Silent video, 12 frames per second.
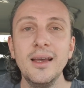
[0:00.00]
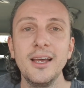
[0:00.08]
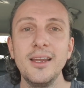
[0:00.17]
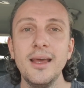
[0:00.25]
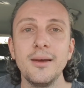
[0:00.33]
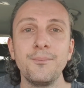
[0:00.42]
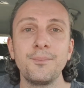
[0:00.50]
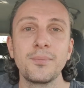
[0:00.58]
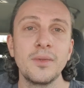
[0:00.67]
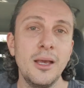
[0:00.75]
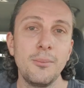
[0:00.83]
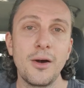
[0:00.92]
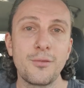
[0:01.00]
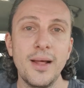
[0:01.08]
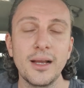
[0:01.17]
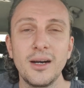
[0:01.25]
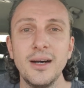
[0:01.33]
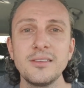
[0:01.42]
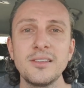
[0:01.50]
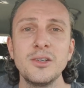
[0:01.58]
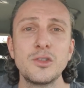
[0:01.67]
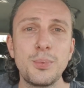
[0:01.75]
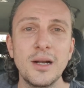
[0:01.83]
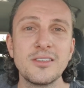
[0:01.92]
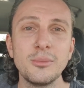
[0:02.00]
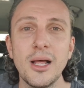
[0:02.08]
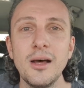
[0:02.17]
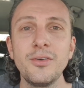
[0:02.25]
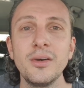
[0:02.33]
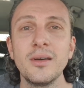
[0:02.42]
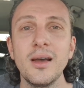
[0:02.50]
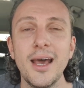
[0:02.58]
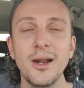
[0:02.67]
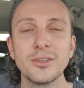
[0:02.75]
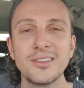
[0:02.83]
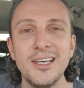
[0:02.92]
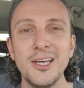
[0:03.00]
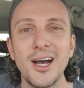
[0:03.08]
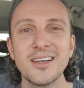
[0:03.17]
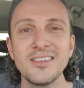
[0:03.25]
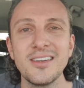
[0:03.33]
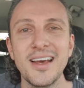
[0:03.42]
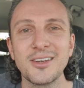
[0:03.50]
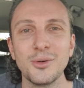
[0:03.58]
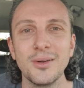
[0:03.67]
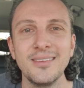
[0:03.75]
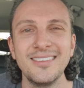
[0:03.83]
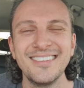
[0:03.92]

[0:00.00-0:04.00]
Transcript: And yeah, apart from that guys, spread some love and I'll see you guys in the next one.